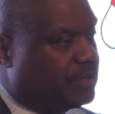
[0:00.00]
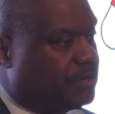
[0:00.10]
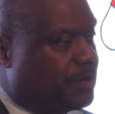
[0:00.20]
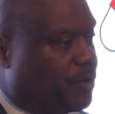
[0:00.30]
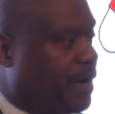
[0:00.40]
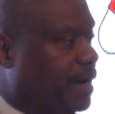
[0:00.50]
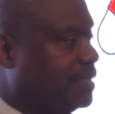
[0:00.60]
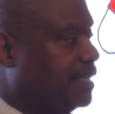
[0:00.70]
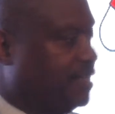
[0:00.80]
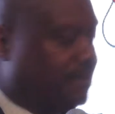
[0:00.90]
It
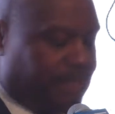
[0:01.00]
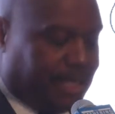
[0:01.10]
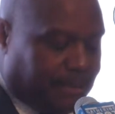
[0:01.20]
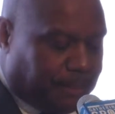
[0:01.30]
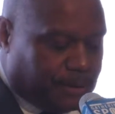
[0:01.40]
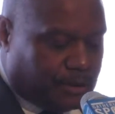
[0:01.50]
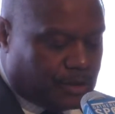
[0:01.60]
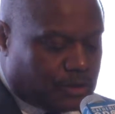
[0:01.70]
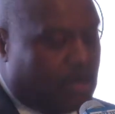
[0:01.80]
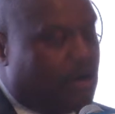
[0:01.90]
required taking many
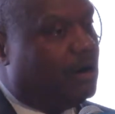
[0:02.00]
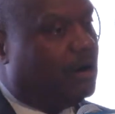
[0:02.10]
pills,